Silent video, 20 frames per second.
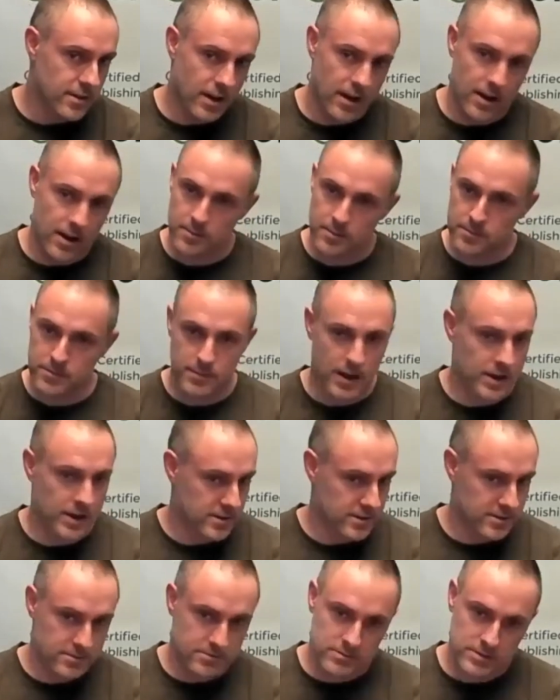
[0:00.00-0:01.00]
and
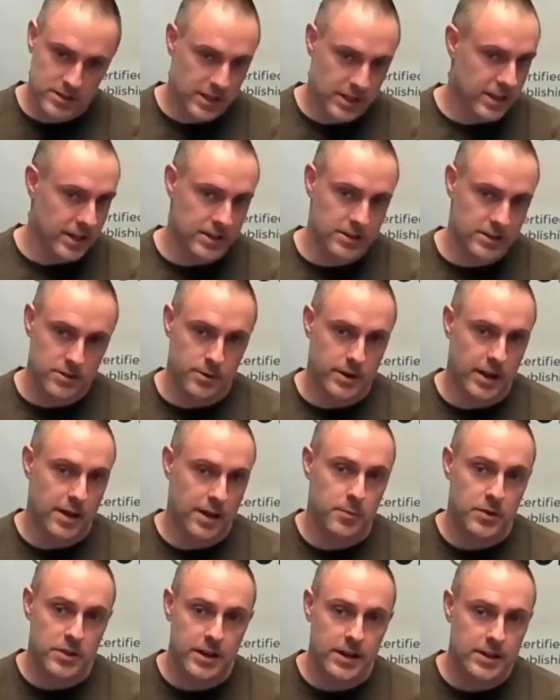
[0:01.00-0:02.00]
clicking to
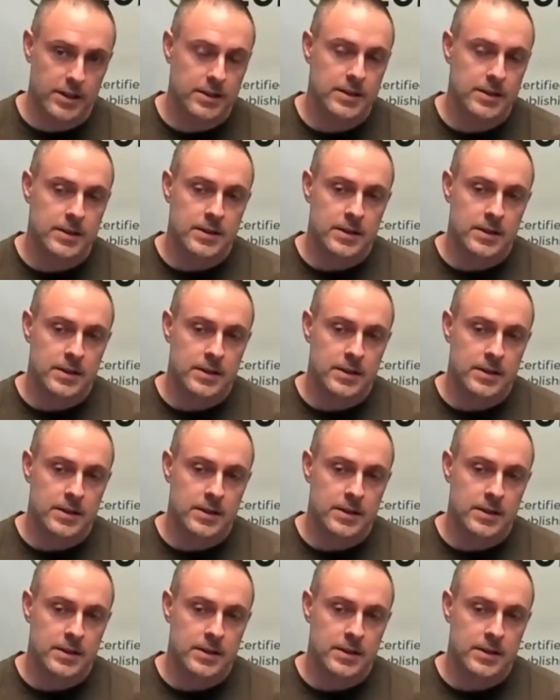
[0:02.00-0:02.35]
enable it.